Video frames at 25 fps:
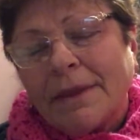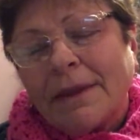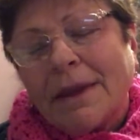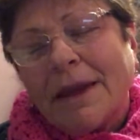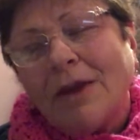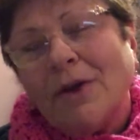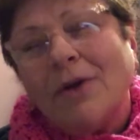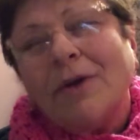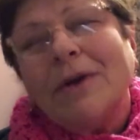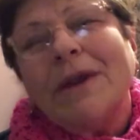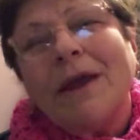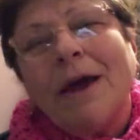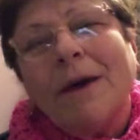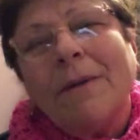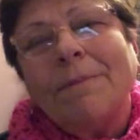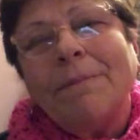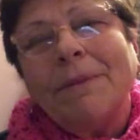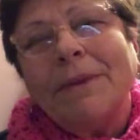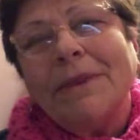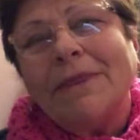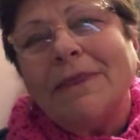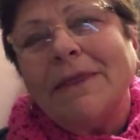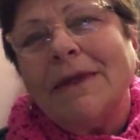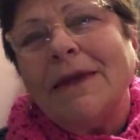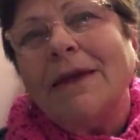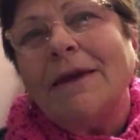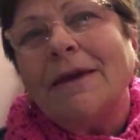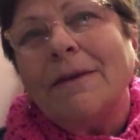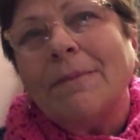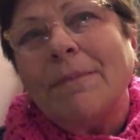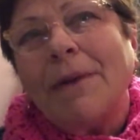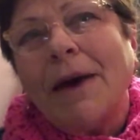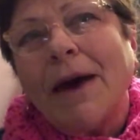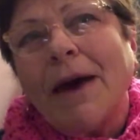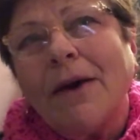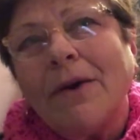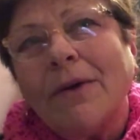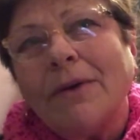I couldn't help but think
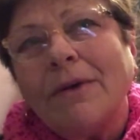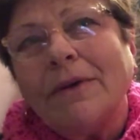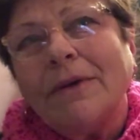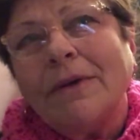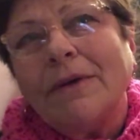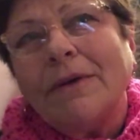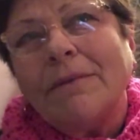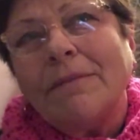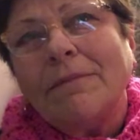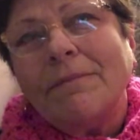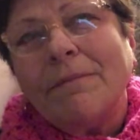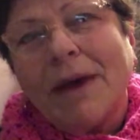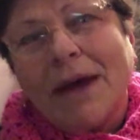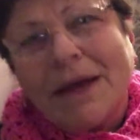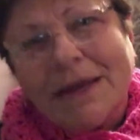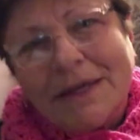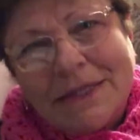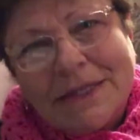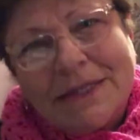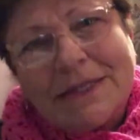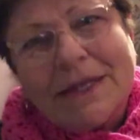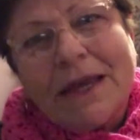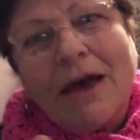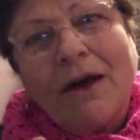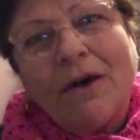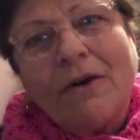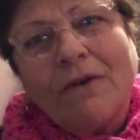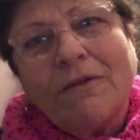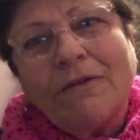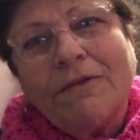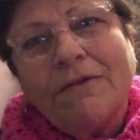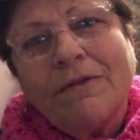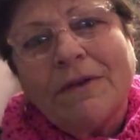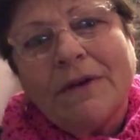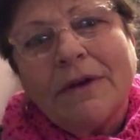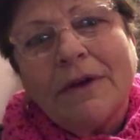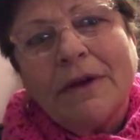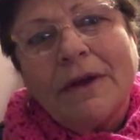about
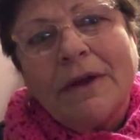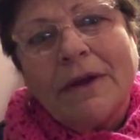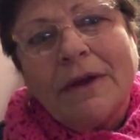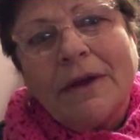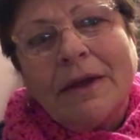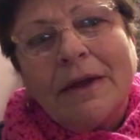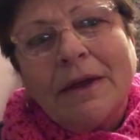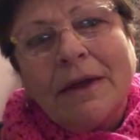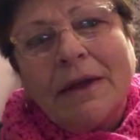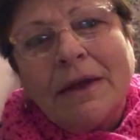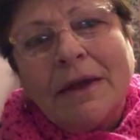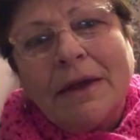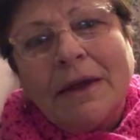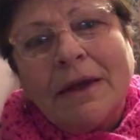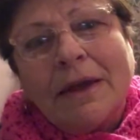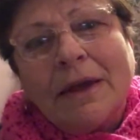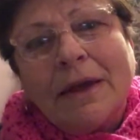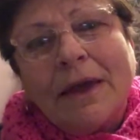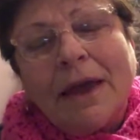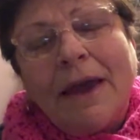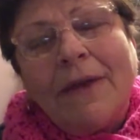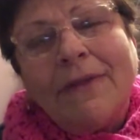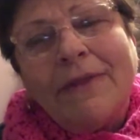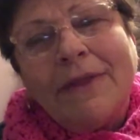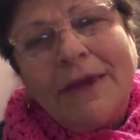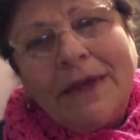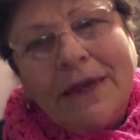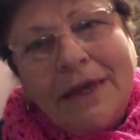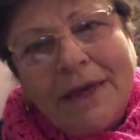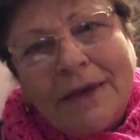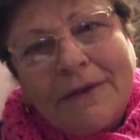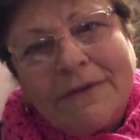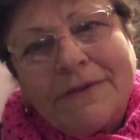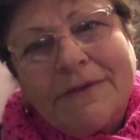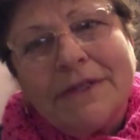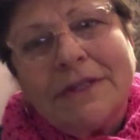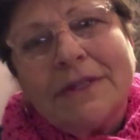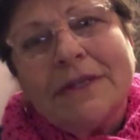myself and the
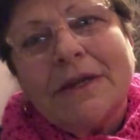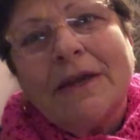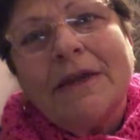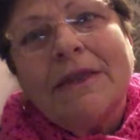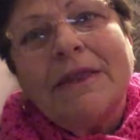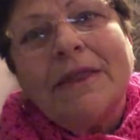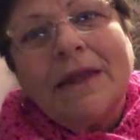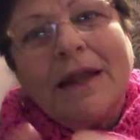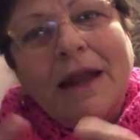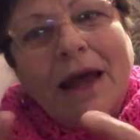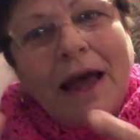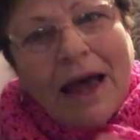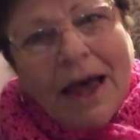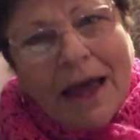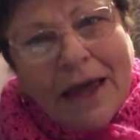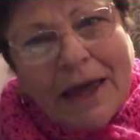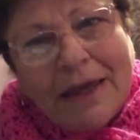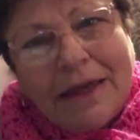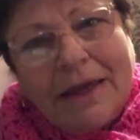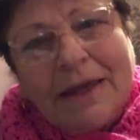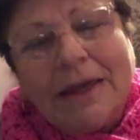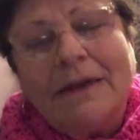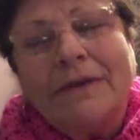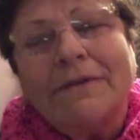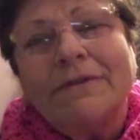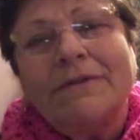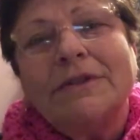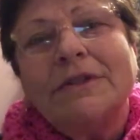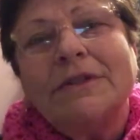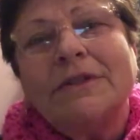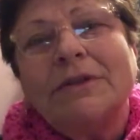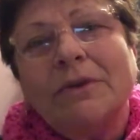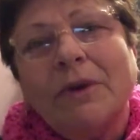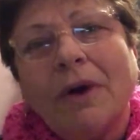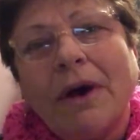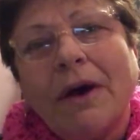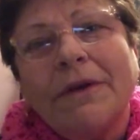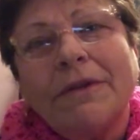gifts that I give
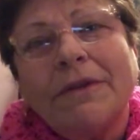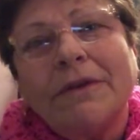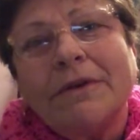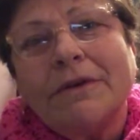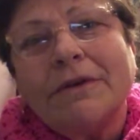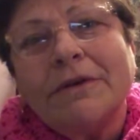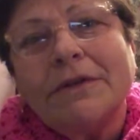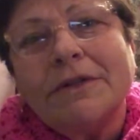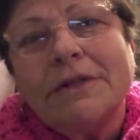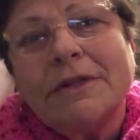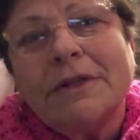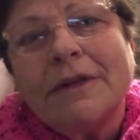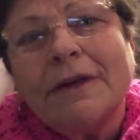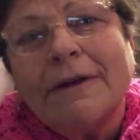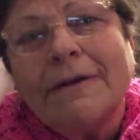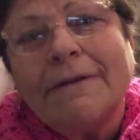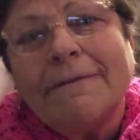to others.